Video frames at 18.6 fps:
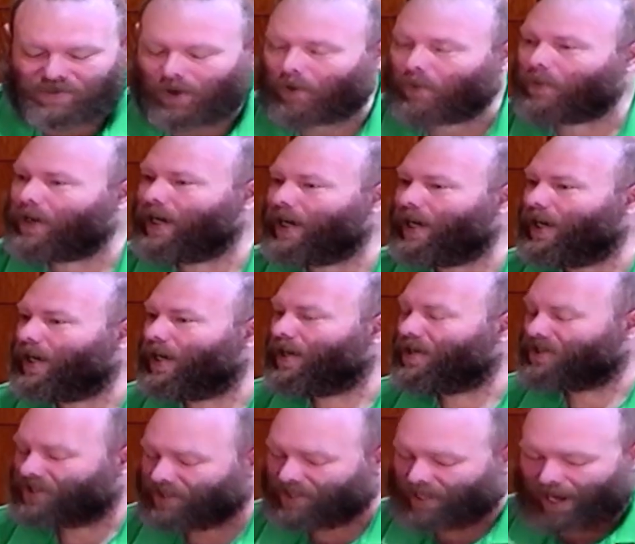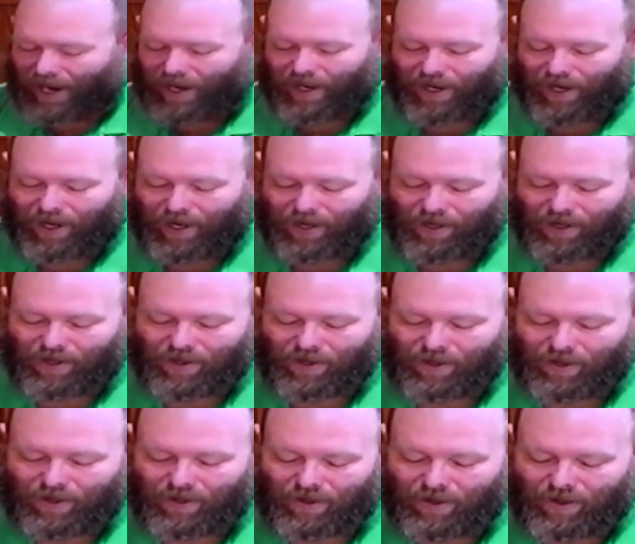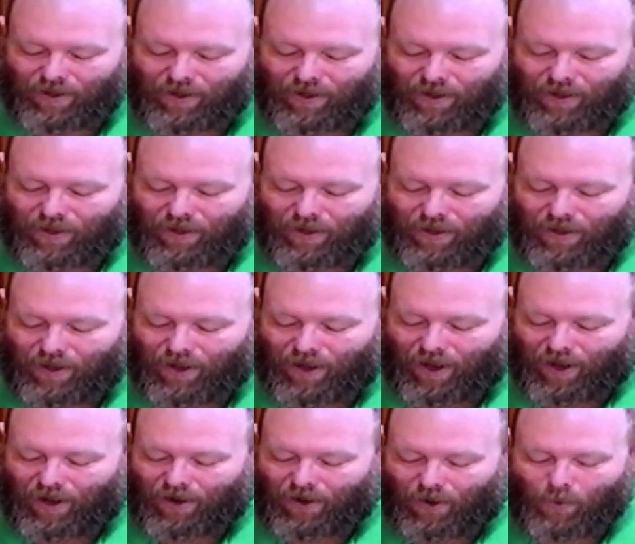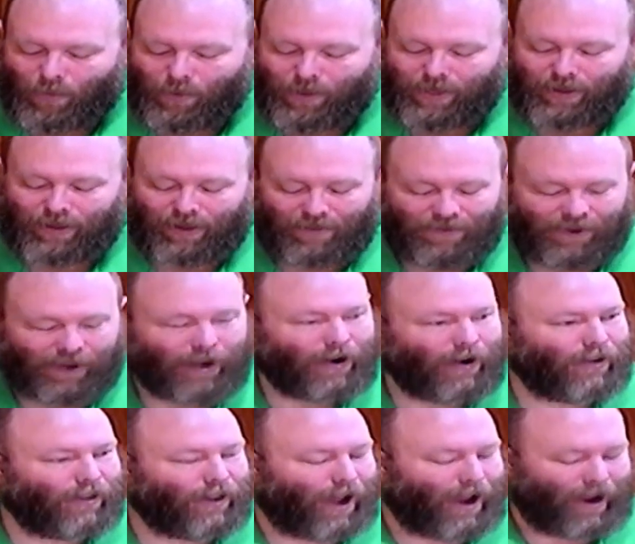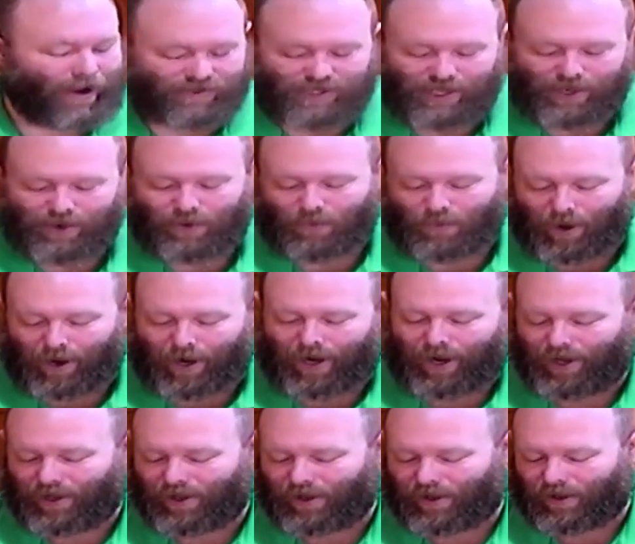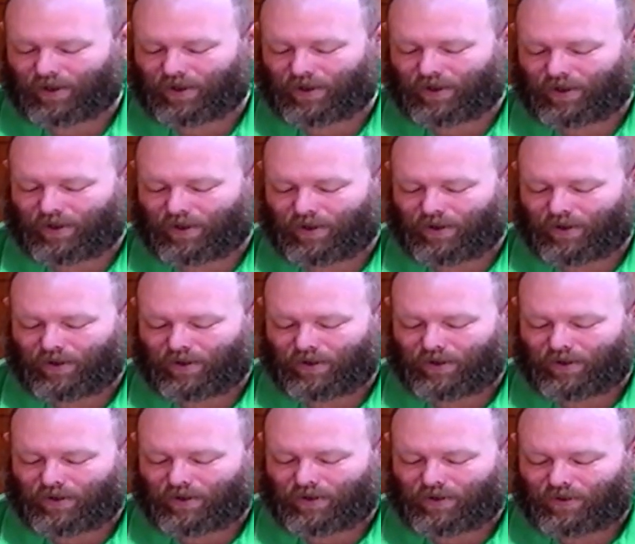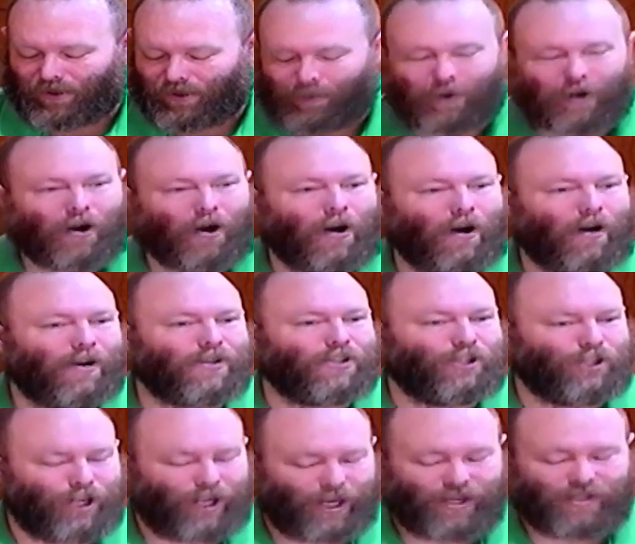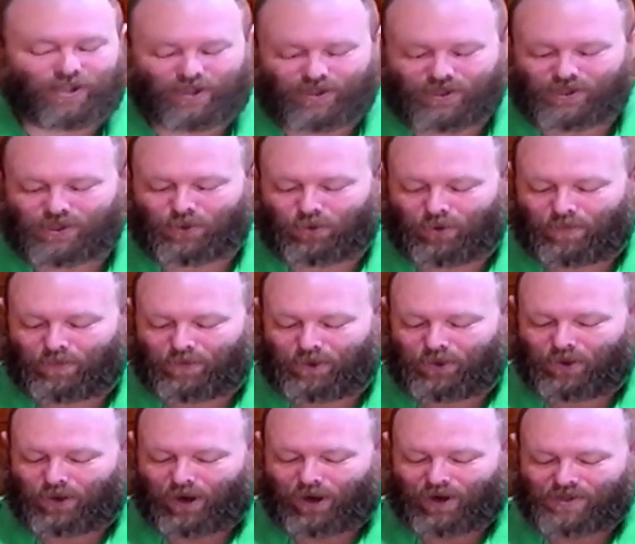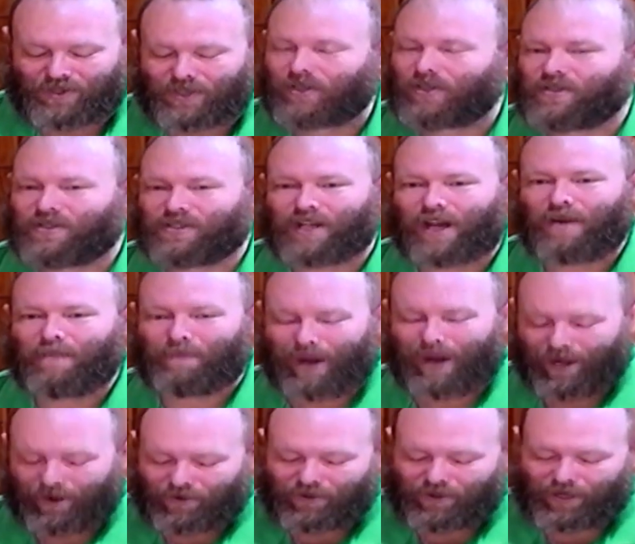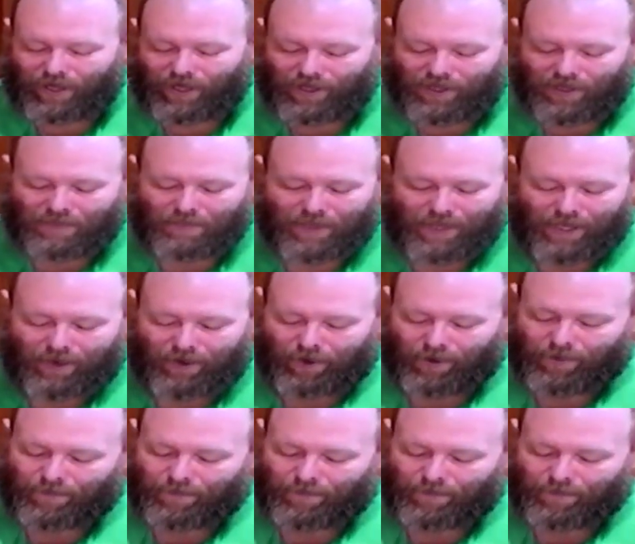Are we saying and are we living our lives in a way that would cause Jesus to rebuke us in the same manner that he did Peter?